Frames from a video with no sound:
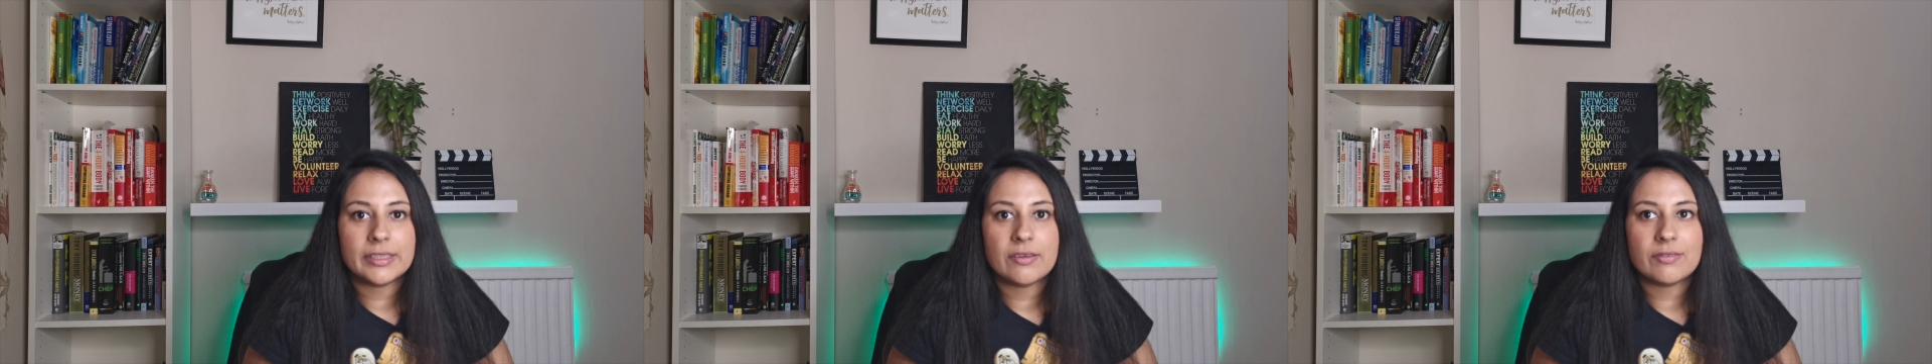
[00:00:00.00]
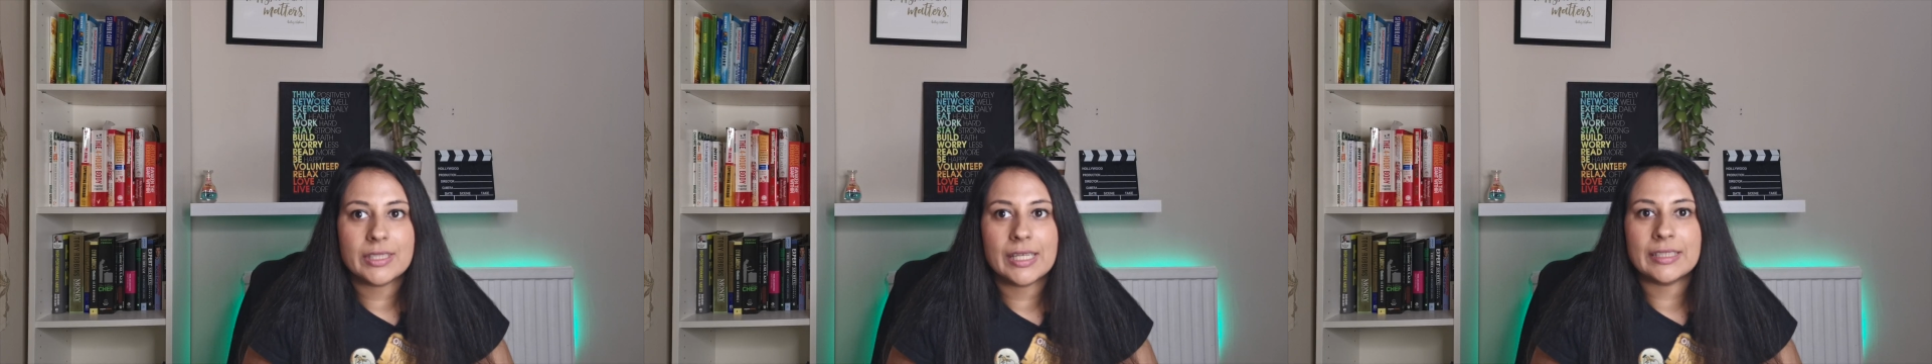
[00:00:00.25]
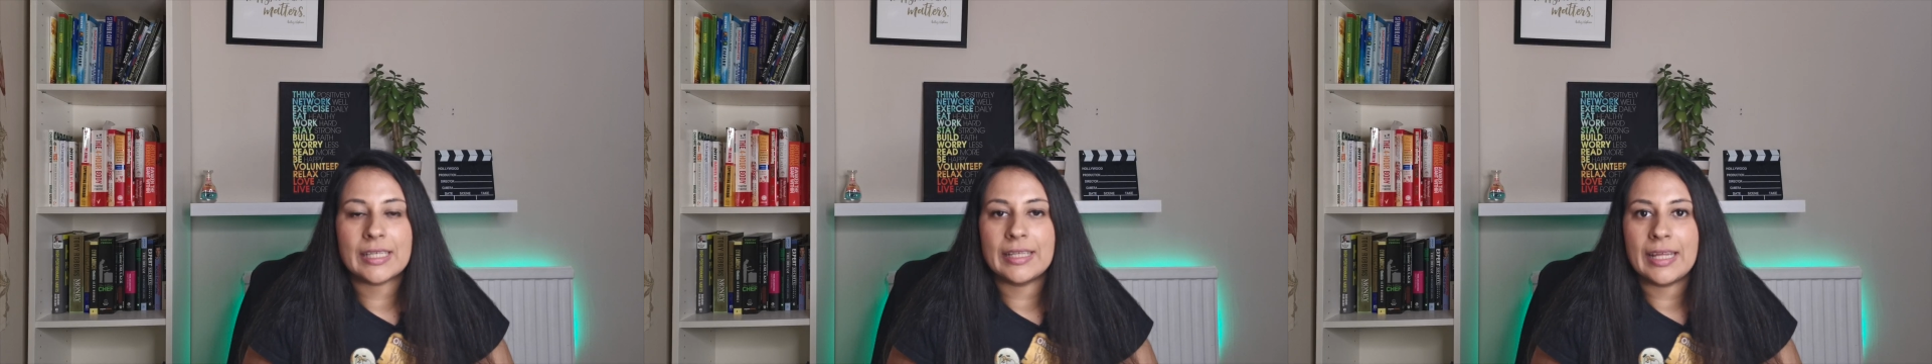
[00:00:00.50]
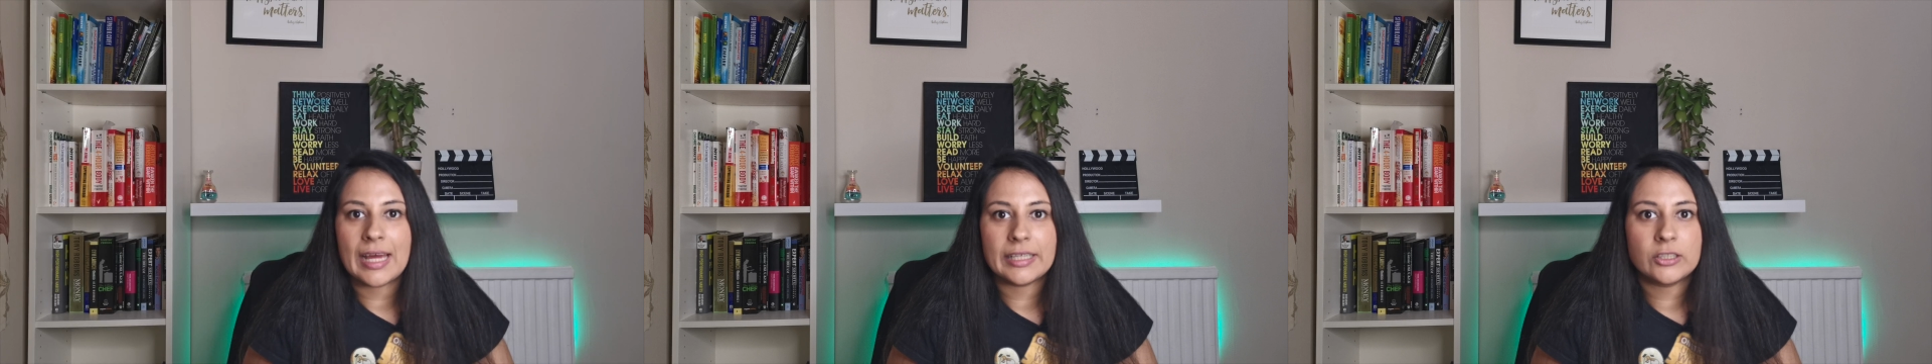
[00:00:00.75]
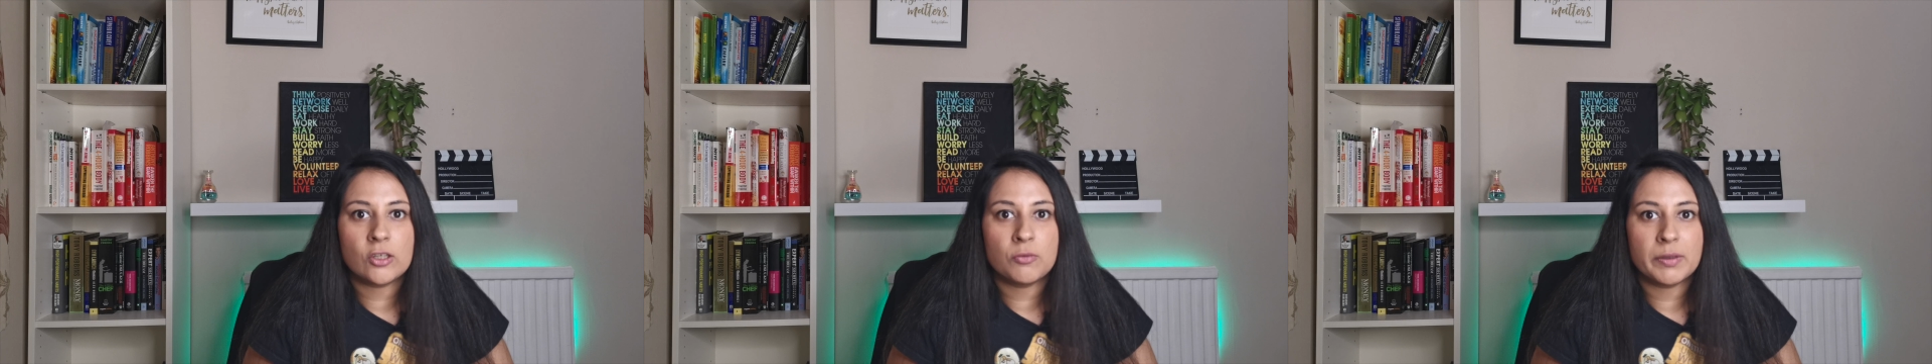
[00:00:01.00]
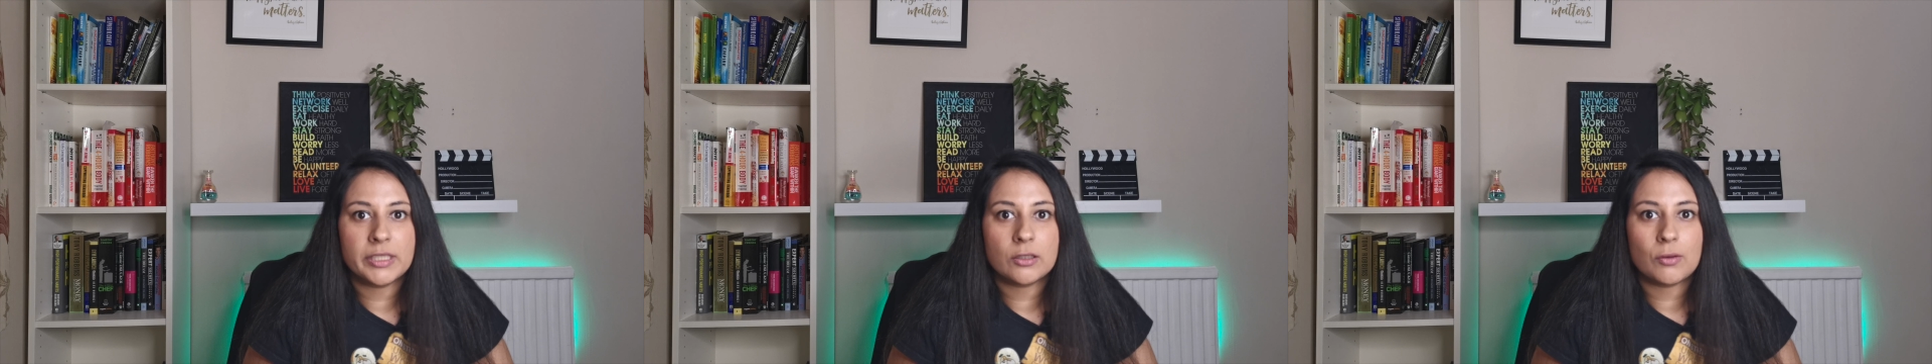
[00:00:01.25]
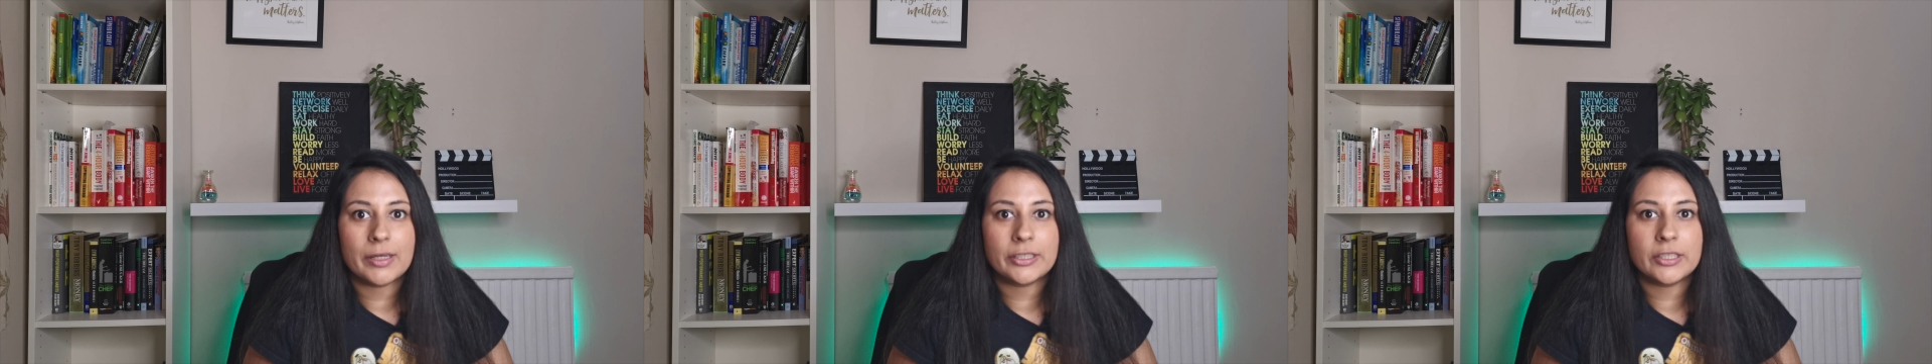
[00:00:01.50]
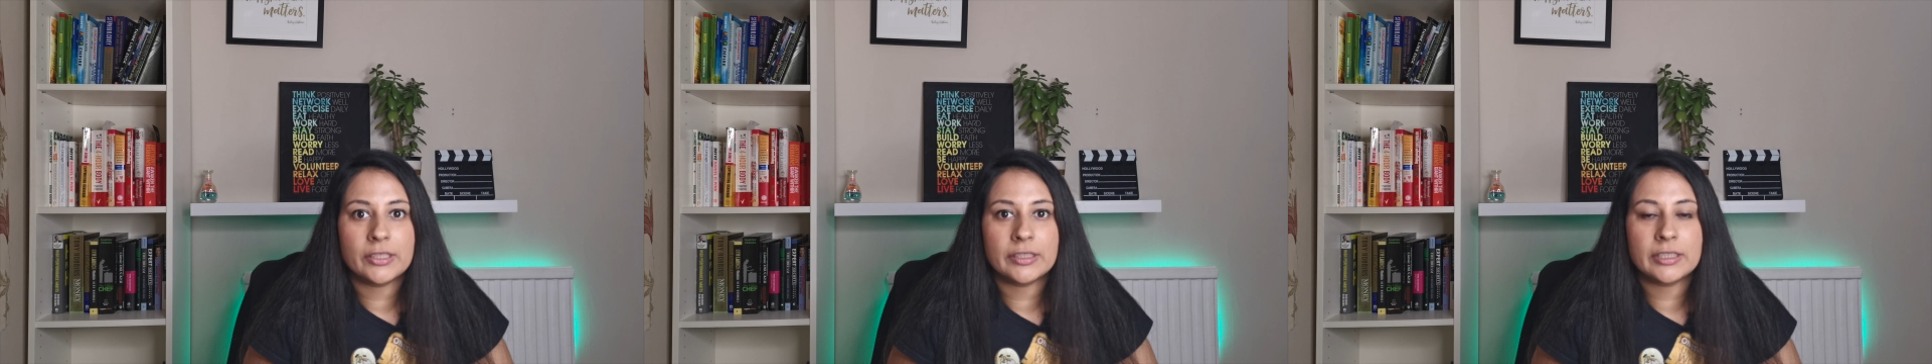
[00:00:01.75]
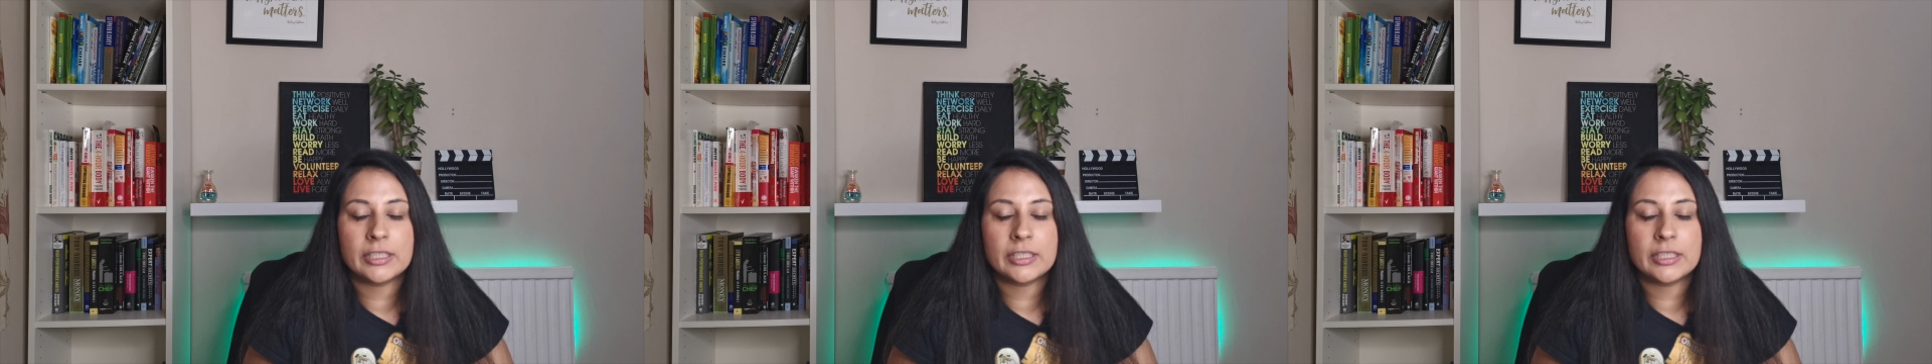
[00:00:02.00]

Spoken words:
services and they ask you a bunch of questions